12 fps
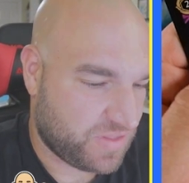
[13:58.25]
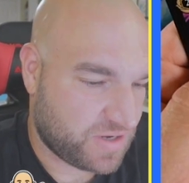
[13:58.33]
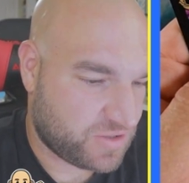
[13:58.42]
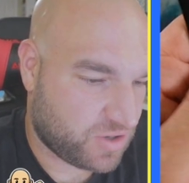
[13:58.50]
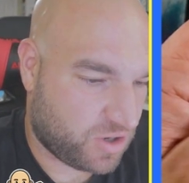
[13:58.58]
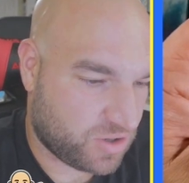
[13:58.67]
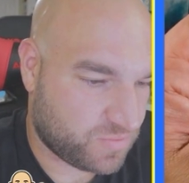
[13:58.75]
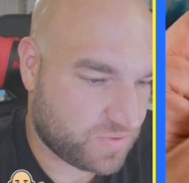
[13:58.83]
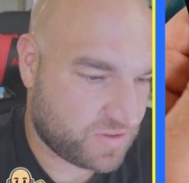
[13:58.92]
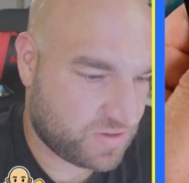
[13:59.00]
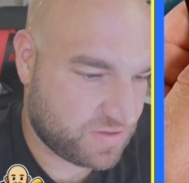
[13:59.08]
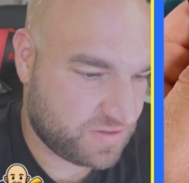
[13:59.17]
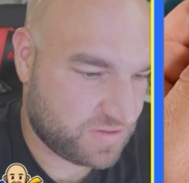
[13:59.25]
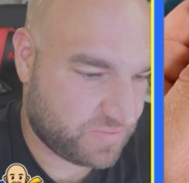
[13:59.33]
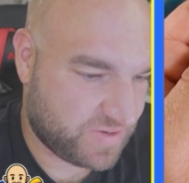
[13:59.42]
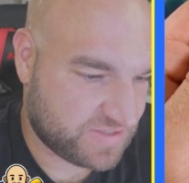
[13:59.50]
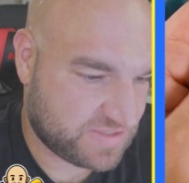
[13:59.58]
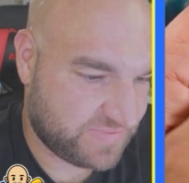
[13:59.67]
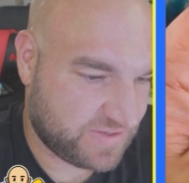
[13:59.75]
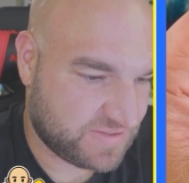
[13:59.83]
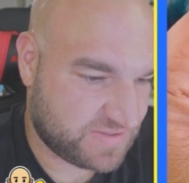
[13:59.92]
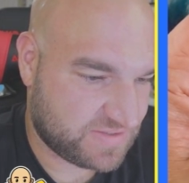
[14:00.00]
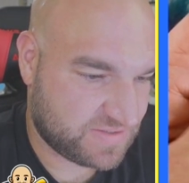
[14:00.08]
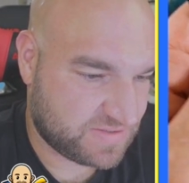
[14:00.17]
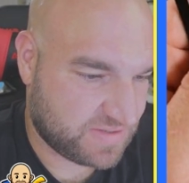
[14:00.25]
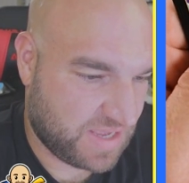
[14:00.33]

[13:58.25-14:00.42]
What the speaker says: Like, the artwork on the rest of it is